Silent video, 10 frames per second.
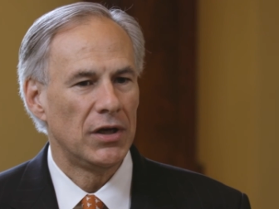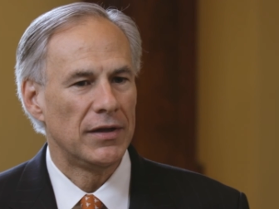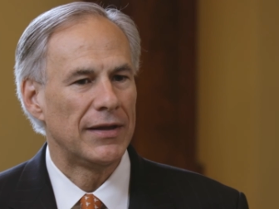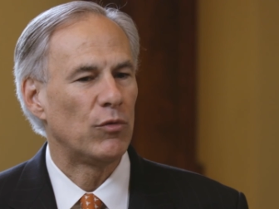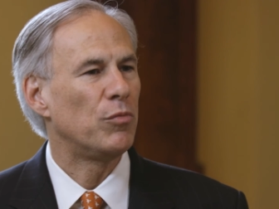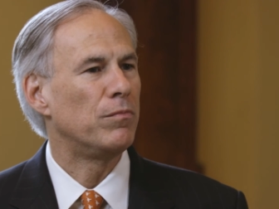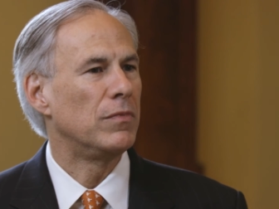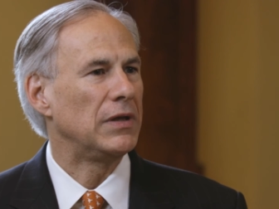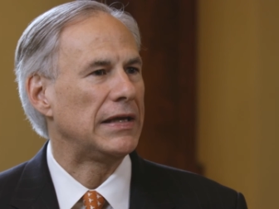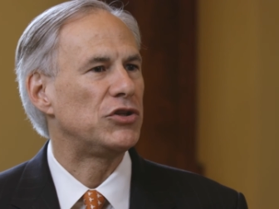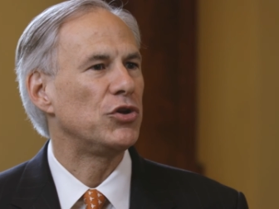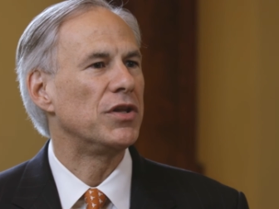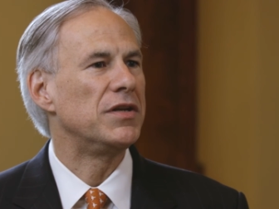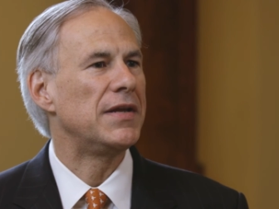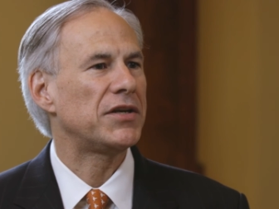uh, that will lead to
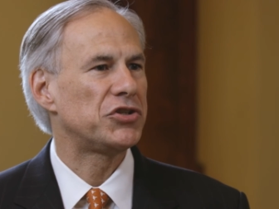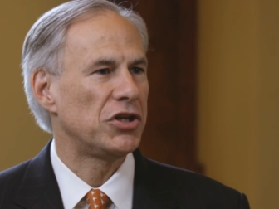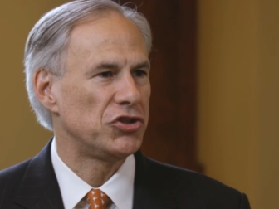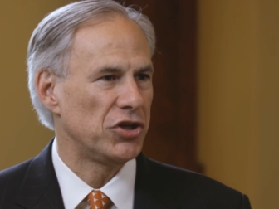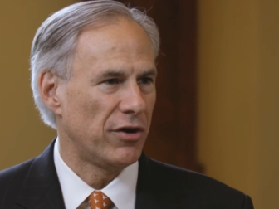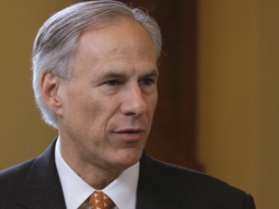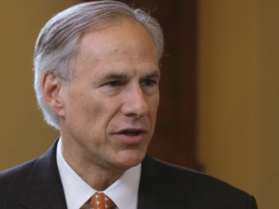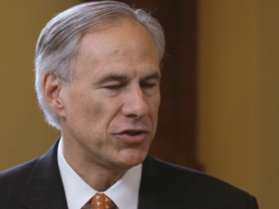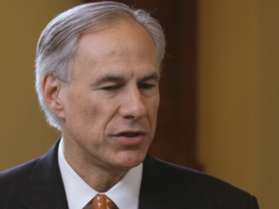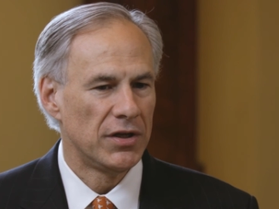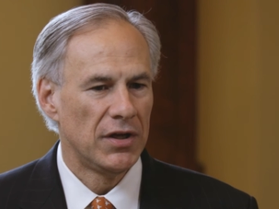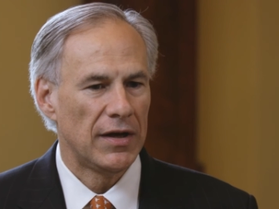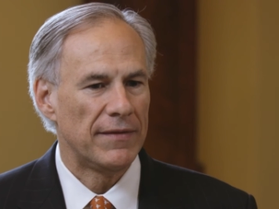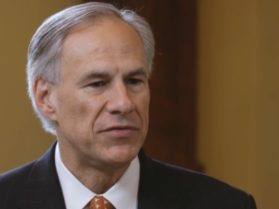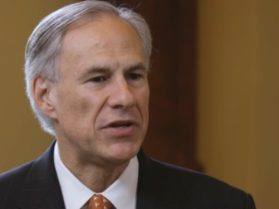the next generation
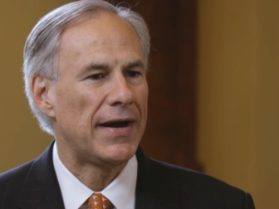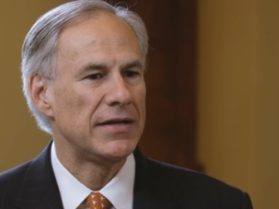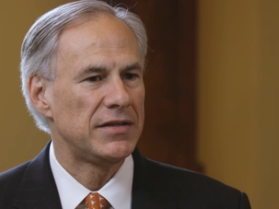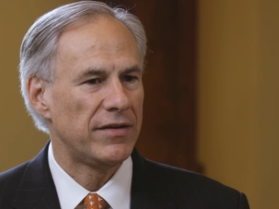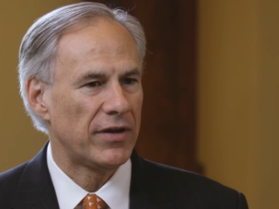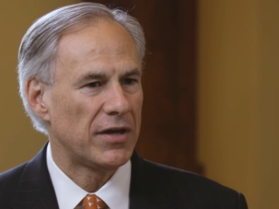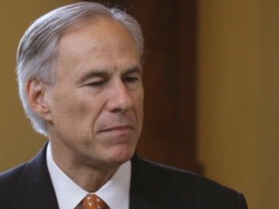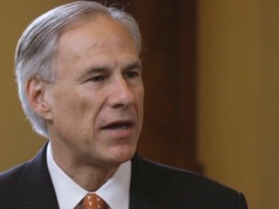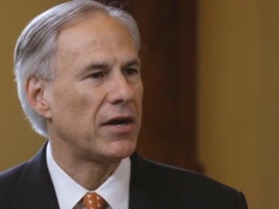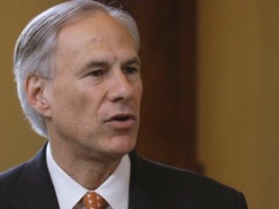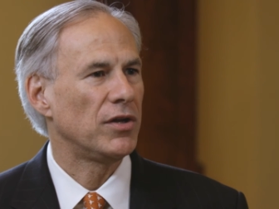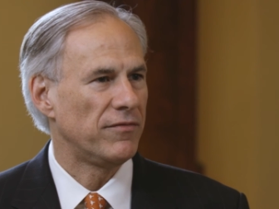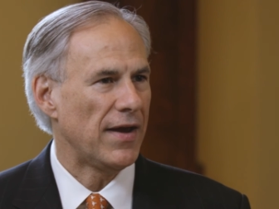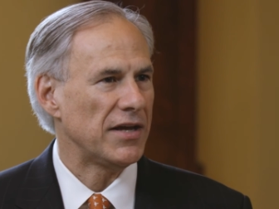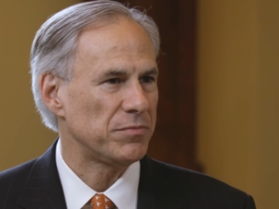of scientific and medical
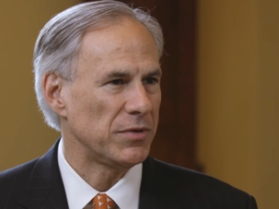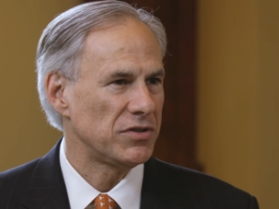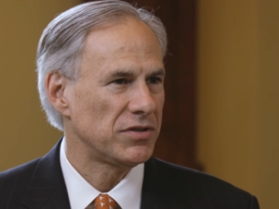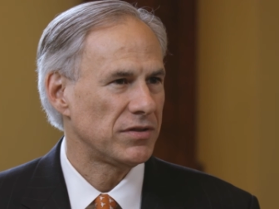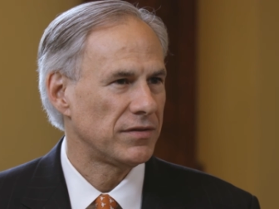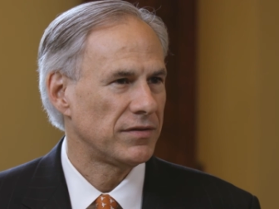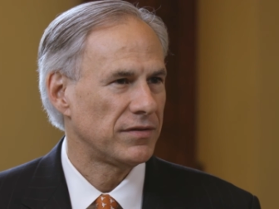advancements.